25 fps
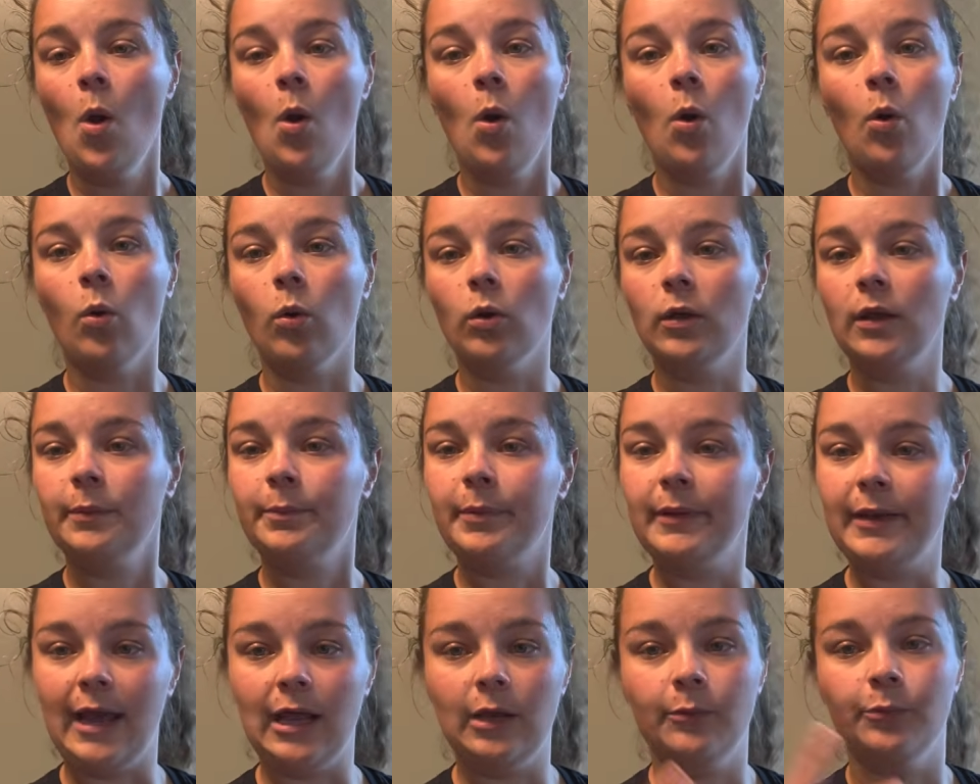or like
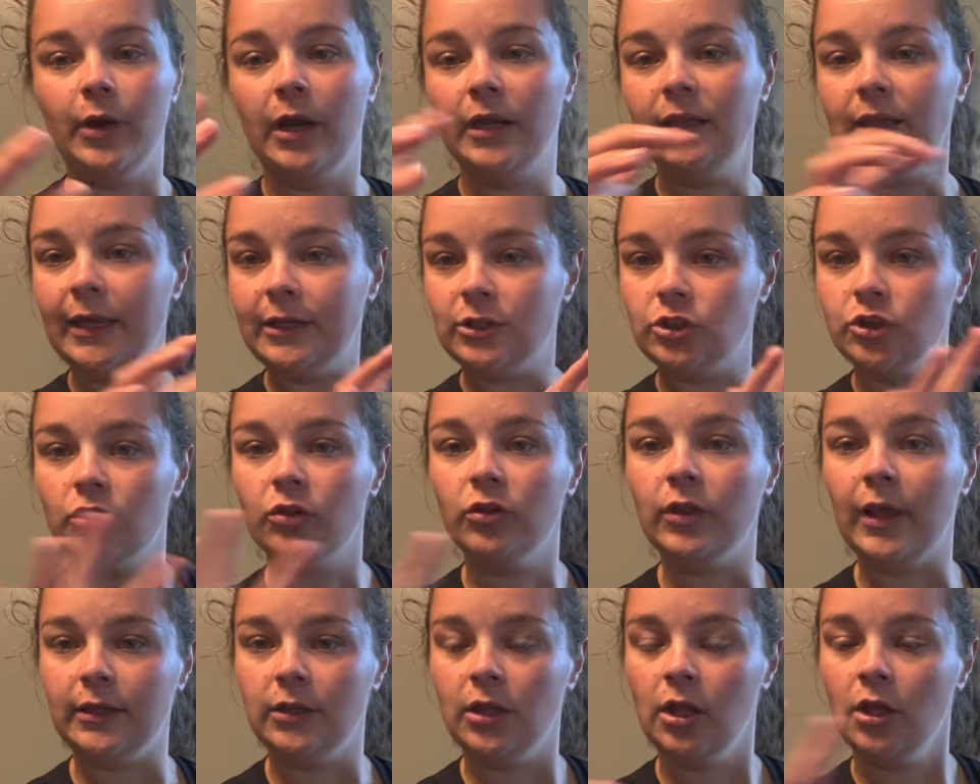banana bread, like just
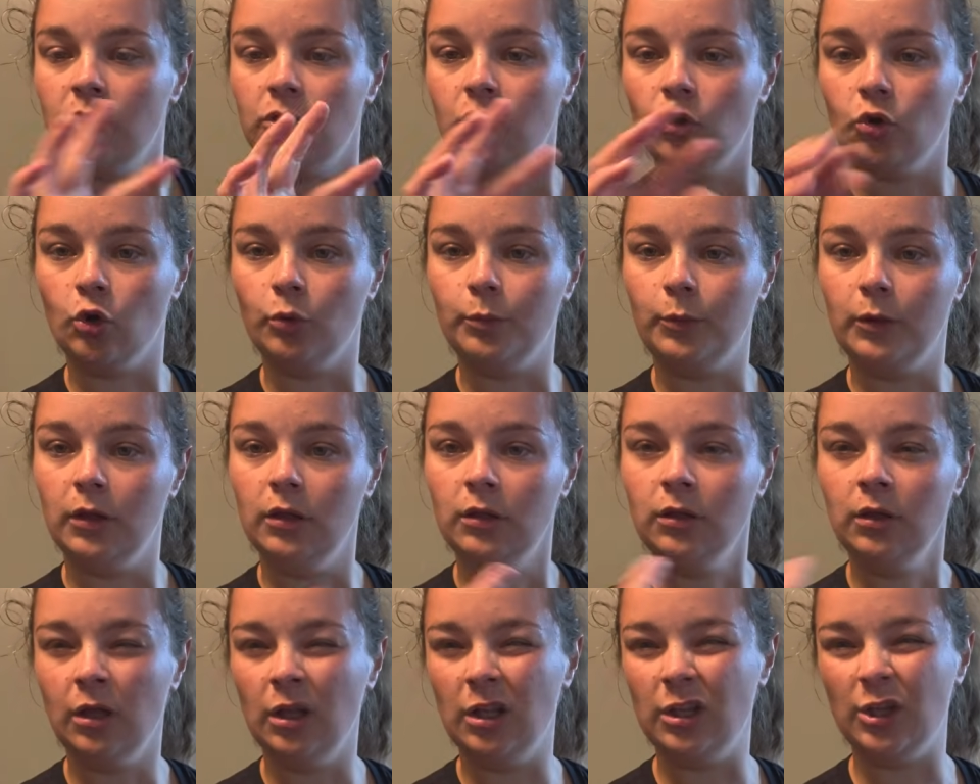like the
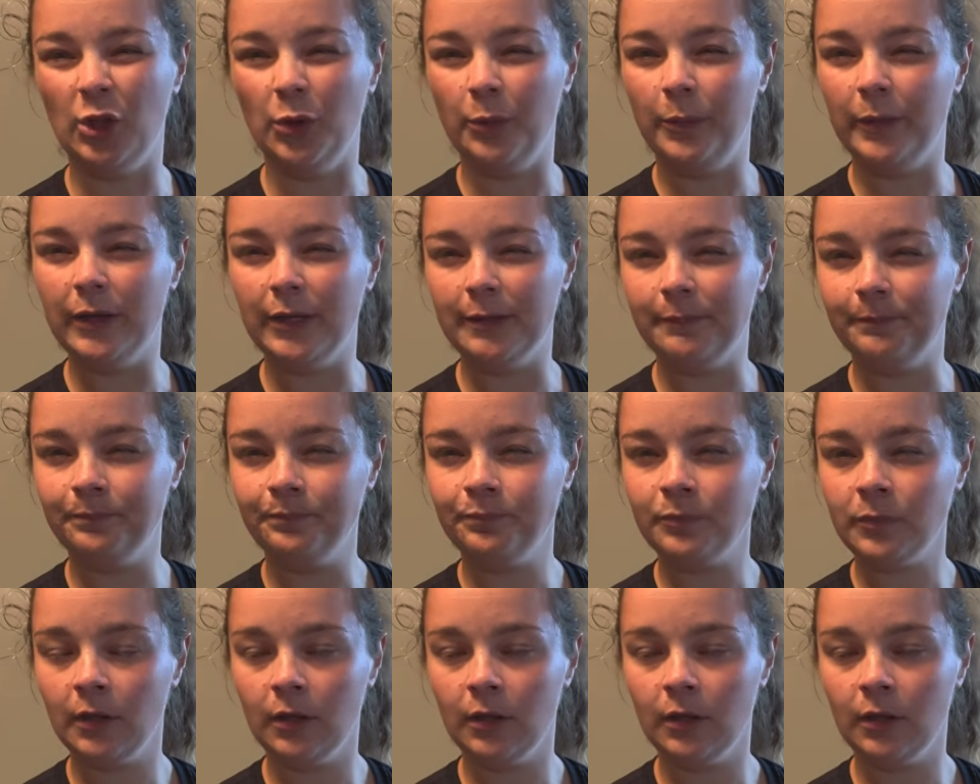normal aluminum